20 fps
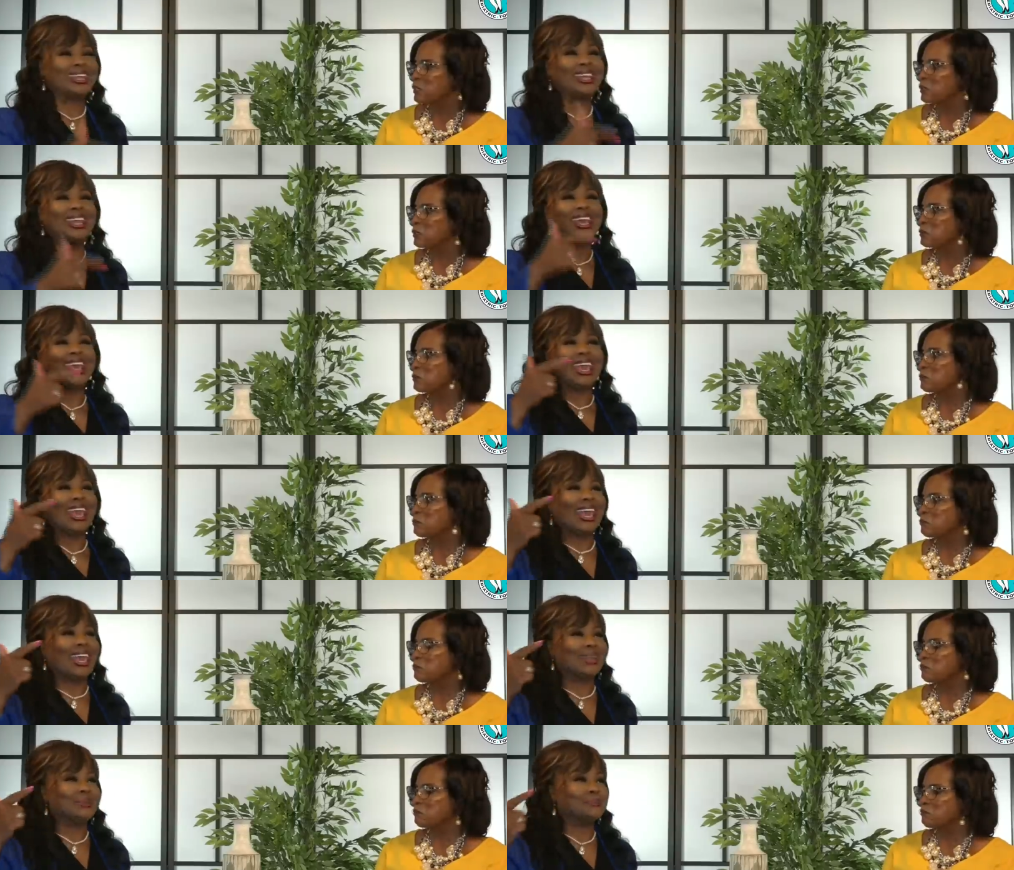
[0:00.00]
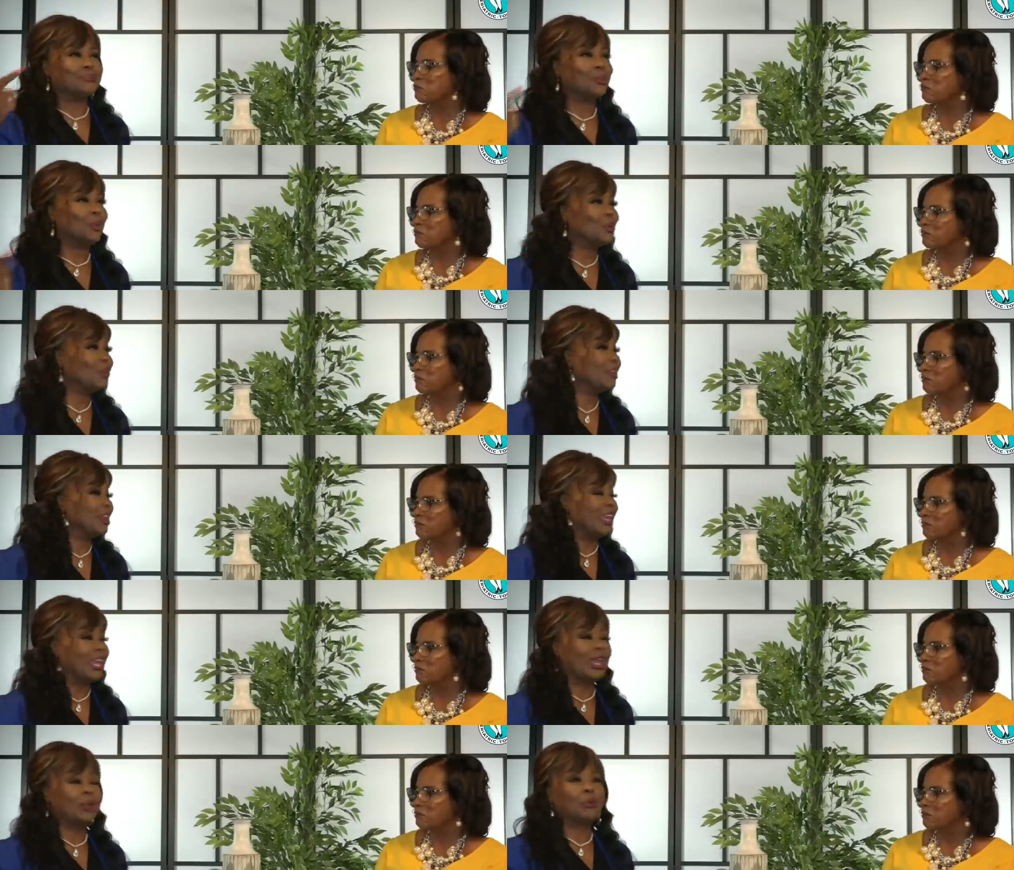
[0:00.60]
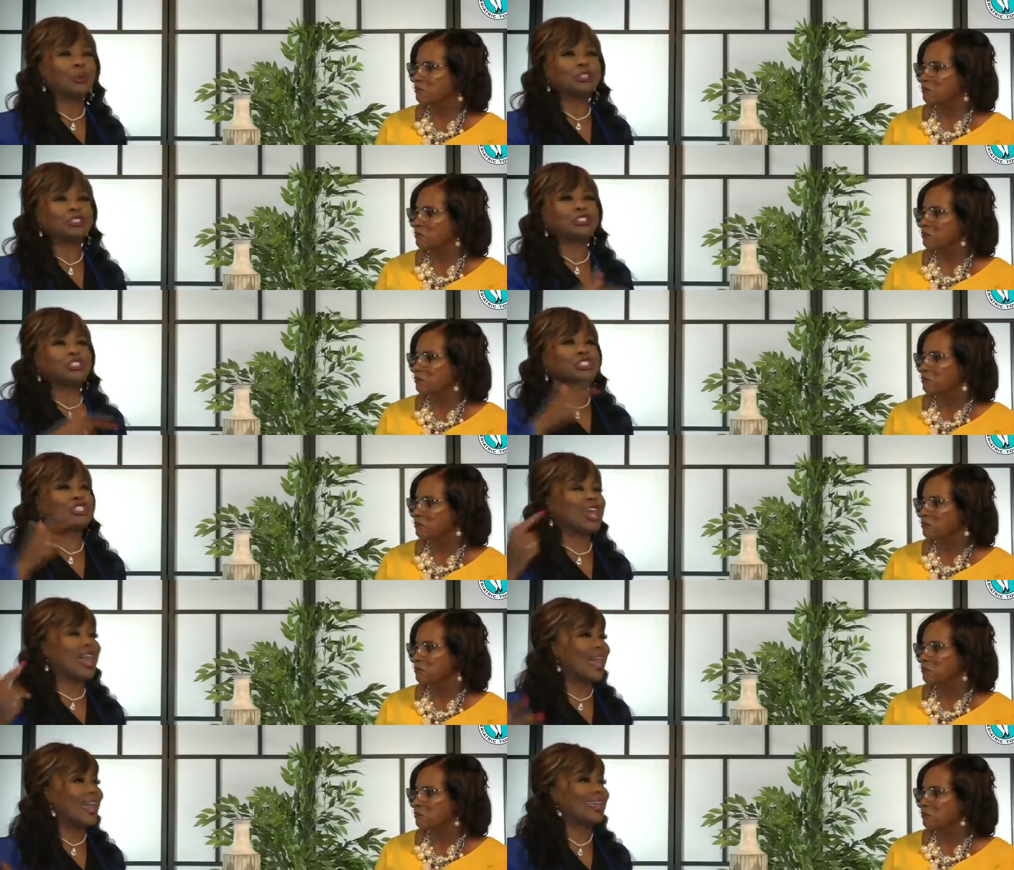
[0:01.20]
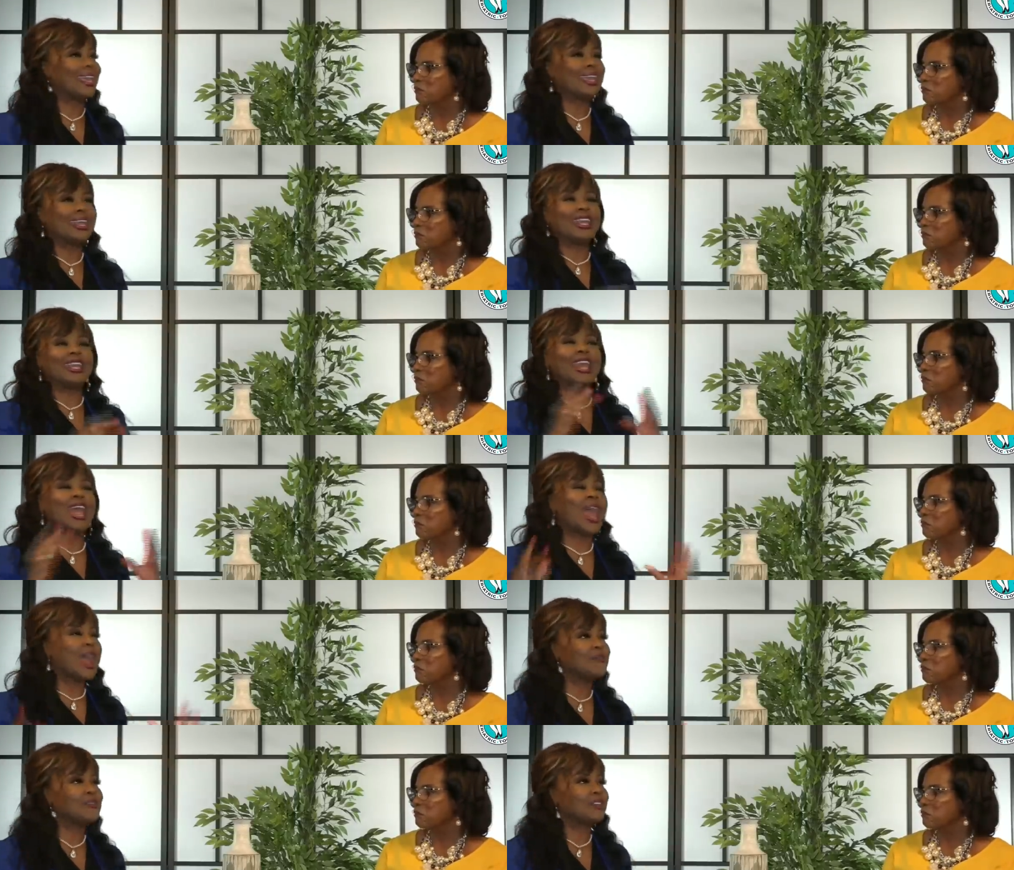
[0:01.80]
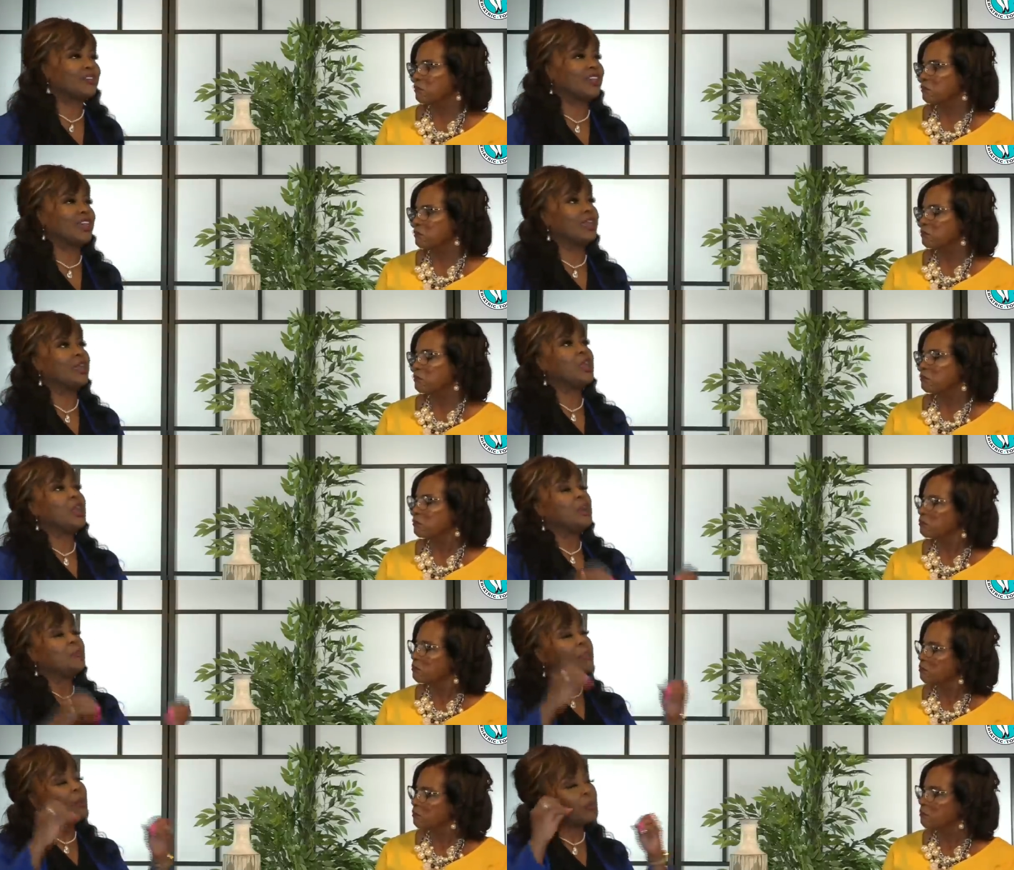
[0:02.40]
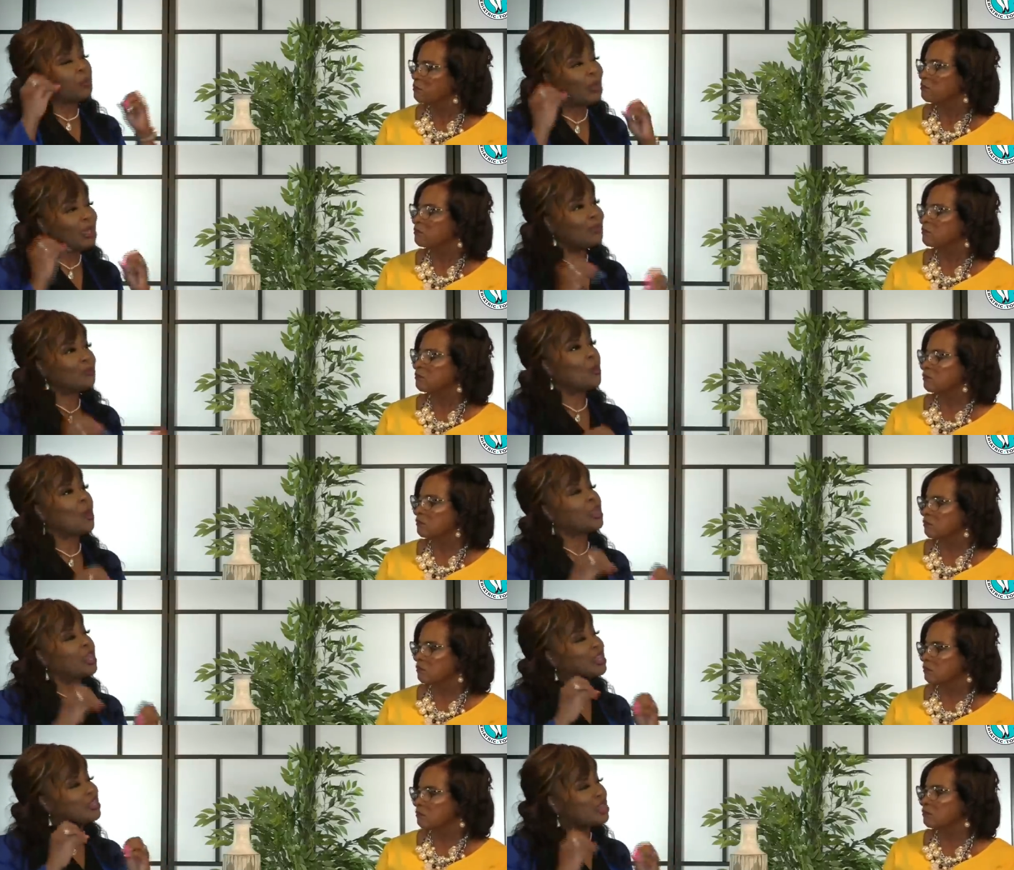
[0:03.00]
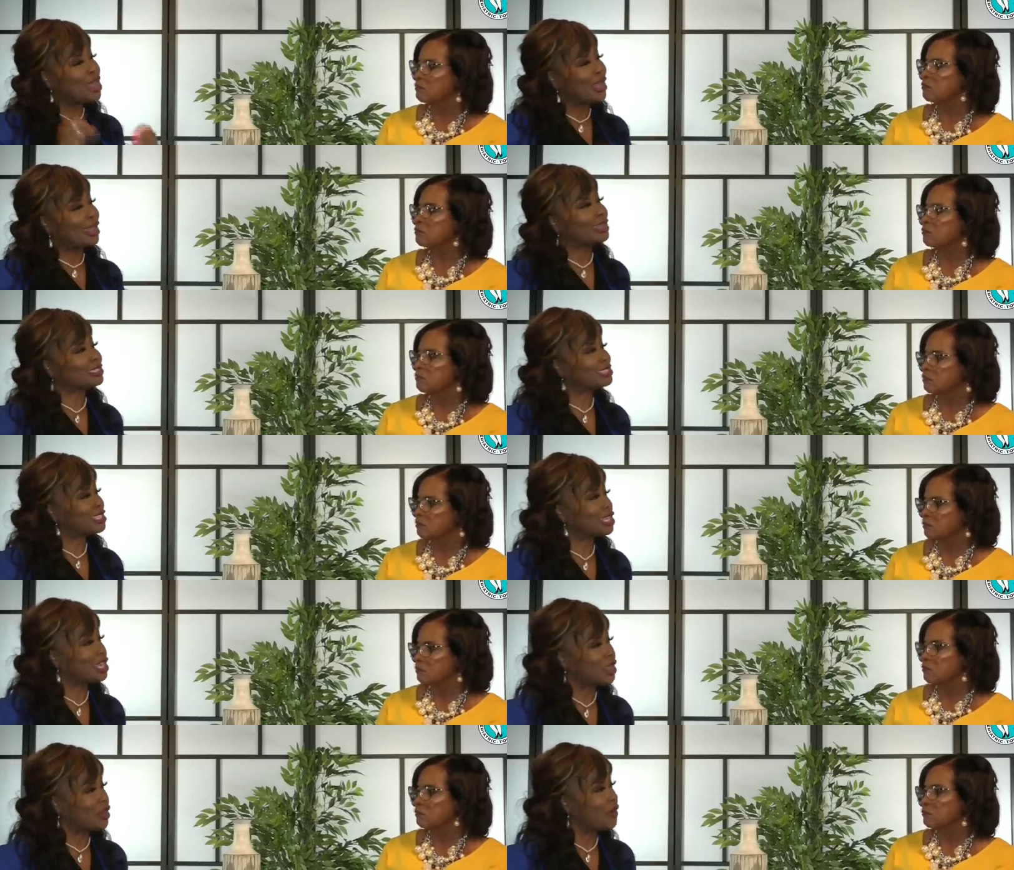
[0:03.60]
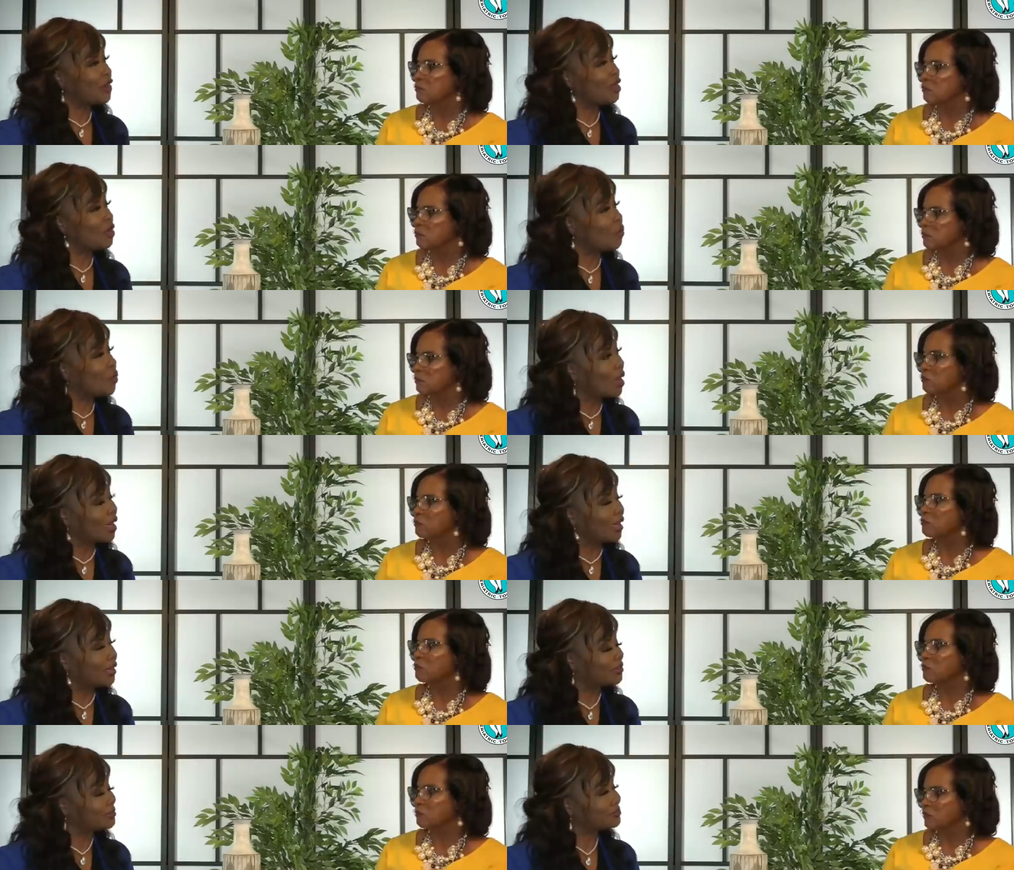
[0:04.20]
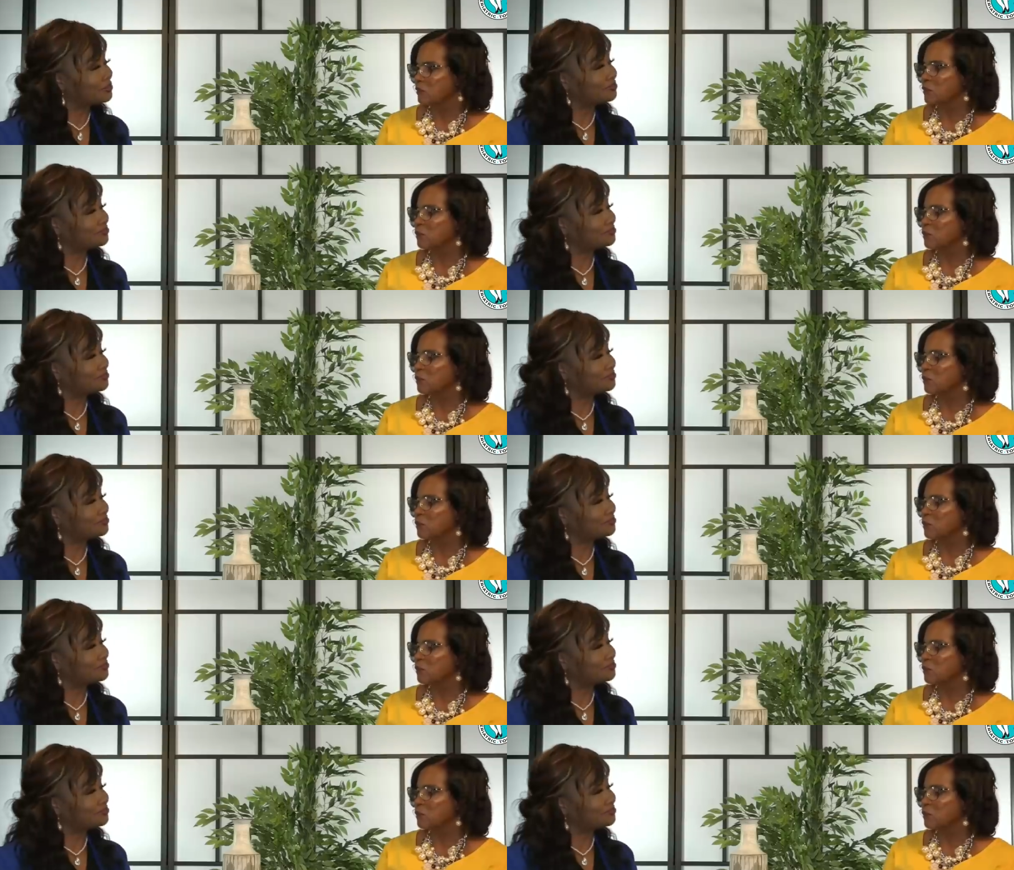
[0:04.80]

Speaker 1: and and moving in with shacking and everything, but we want a nugget to carry away.